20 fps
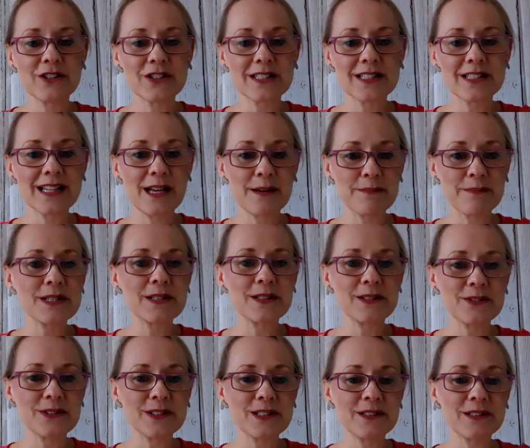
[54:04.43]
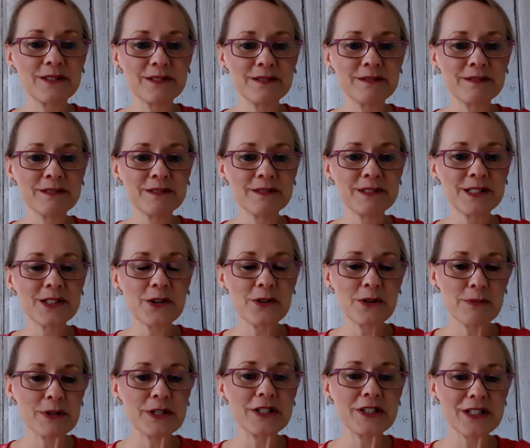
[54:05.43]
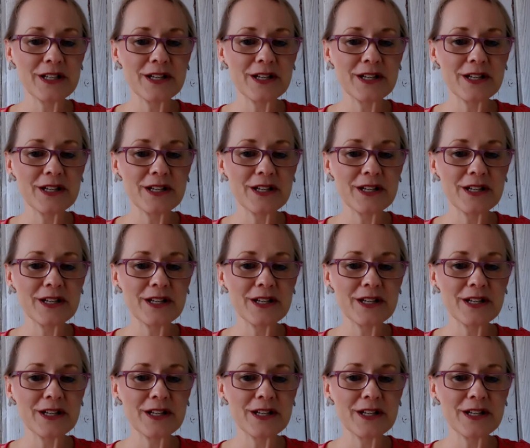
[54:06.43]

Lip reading: Just absolutely so appreciative.